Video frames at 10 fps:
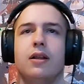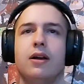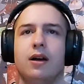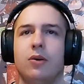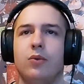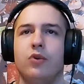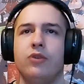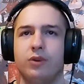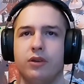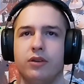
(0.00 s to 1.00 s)
What do
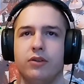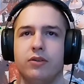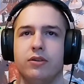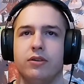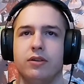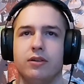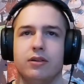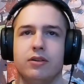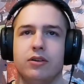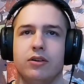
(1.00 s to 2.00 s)
you need right now?
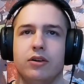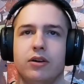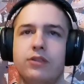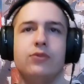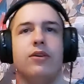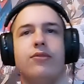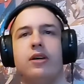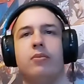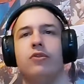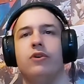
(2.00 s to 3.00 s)
To know if I
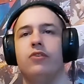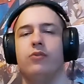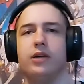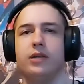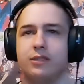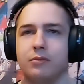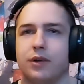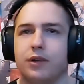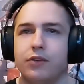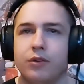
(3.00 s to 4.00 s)
am on the right track, some
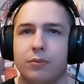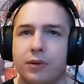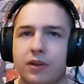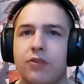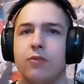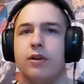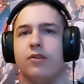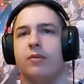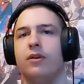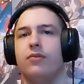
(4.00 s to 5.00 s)
validation, peace, to be
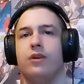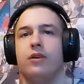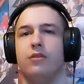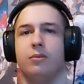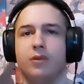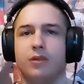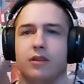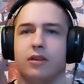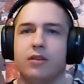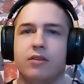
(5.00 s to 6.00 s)
accepted, a friend,
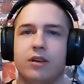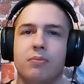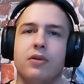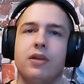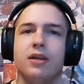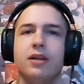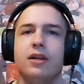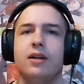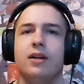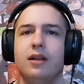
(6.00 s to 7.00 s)
therapy,
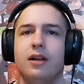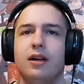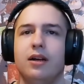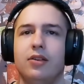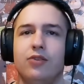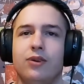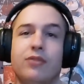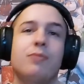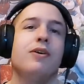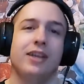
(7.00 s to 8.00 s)

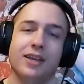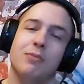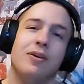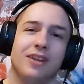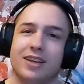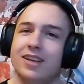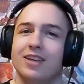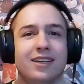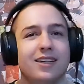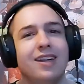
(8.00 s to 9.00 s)
strength, money.
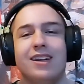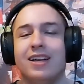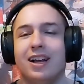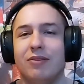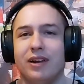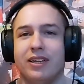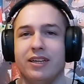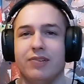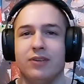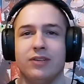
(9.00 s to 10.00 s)
I feel
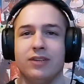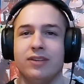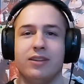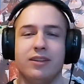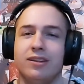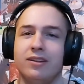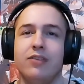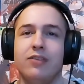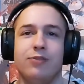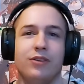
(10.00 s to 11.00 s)
like if I take
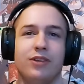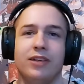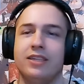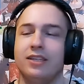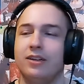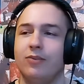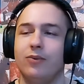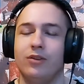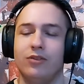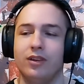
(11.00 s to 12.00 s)
this quiz like
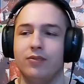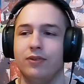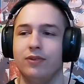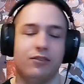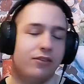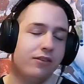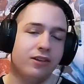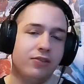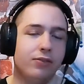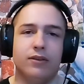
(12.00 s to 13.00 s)
once a year for the last
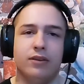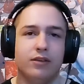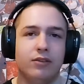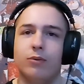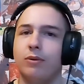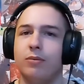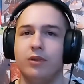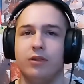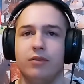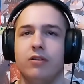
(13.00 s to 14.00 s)
10 to 15 years, it would be
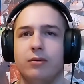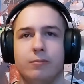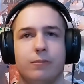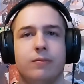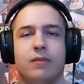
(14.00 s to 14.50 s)
money every time.